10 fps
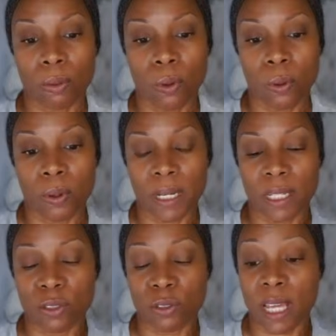on
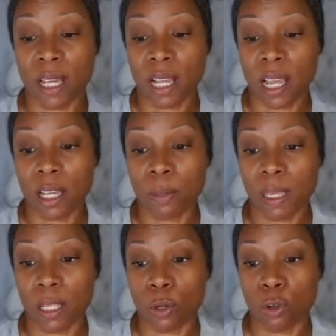angel.com
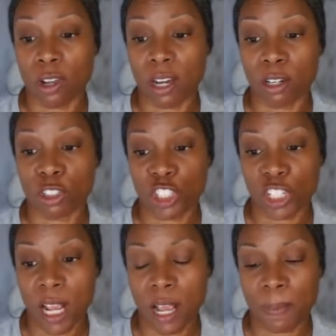and on our
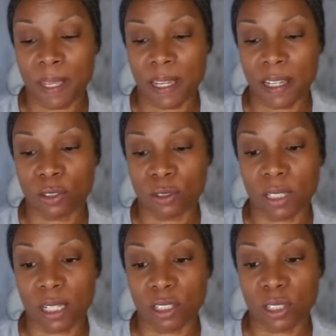shop at
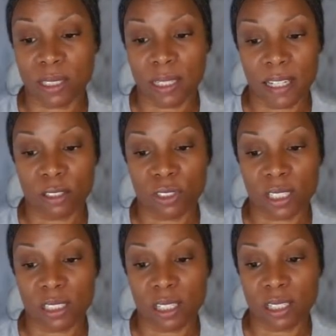
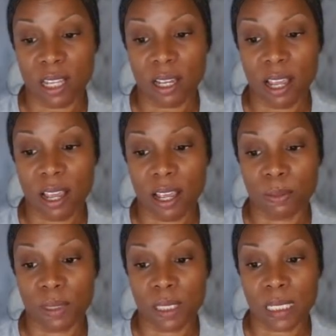
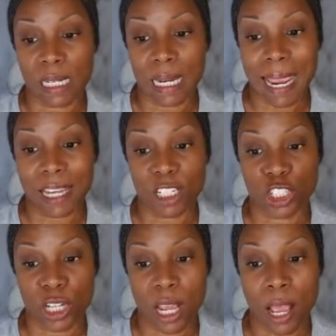
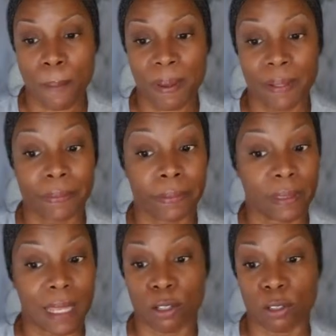angelchestnut.com/shop.
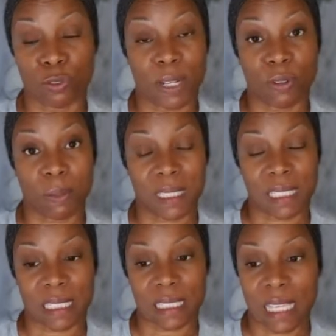That goes right to our
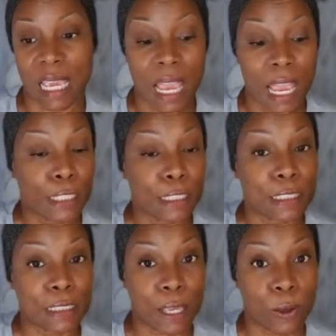business.
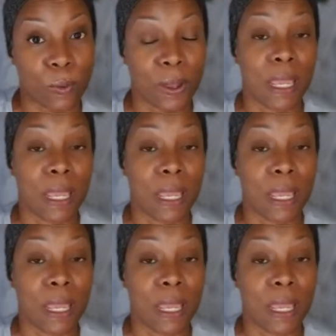So,